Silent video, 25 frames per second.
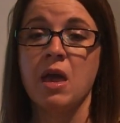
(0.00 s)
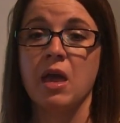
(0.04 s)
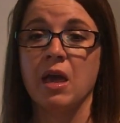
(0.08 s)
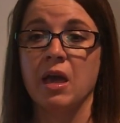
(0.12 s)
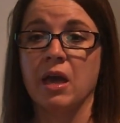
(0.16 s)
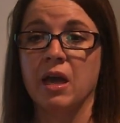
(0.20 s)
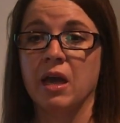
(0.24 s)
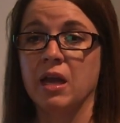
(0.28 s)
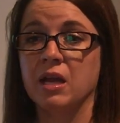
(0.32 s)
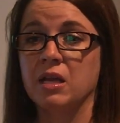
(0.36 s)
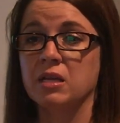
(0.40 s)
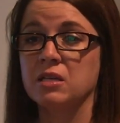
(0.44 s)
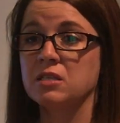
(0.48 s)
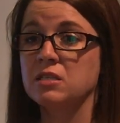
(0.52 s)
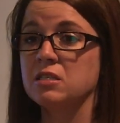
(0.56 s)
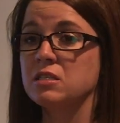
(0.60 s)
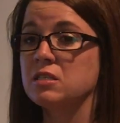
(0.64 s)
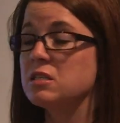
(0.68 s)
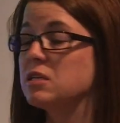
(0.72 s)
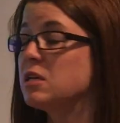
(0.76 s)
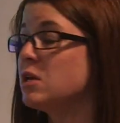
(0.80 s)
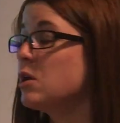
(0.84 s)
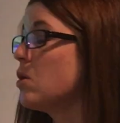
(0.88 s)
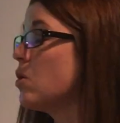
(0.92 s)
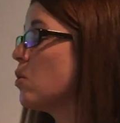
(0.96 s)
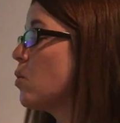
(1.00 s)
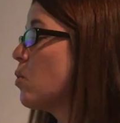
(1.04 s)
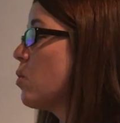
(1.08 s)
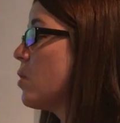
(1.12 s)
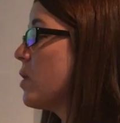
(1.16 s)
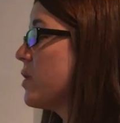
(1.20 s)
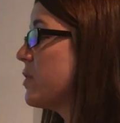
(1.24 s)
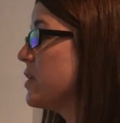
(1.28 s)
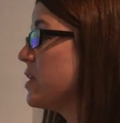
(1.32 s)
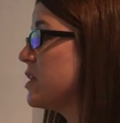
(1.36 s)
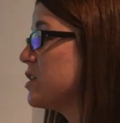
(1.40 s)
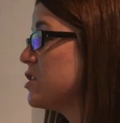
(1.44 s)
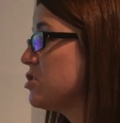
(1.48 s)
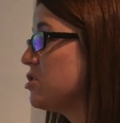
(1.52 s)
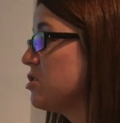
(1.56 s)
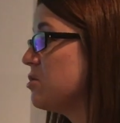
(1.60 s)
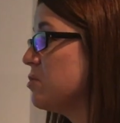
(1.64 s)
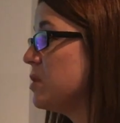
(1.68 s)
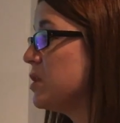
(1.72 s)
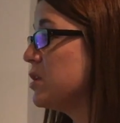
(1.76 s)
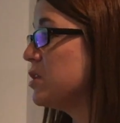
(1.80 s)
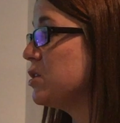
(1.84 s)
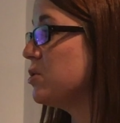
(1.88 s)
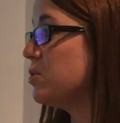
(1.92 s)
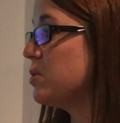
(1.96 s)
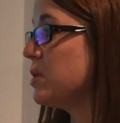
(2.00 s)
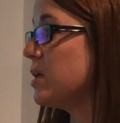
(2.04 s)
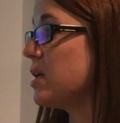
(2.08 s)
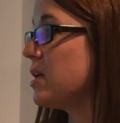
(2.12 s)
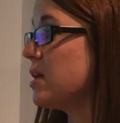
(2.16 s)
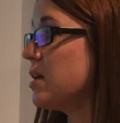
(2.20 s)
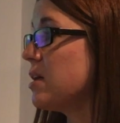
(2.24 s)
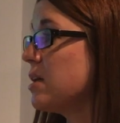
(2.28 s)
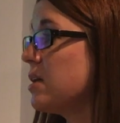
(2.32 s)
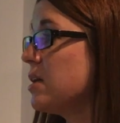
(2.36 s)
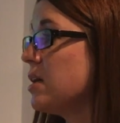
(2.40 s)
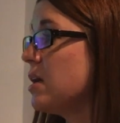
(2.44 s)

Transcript: and what they should be doing.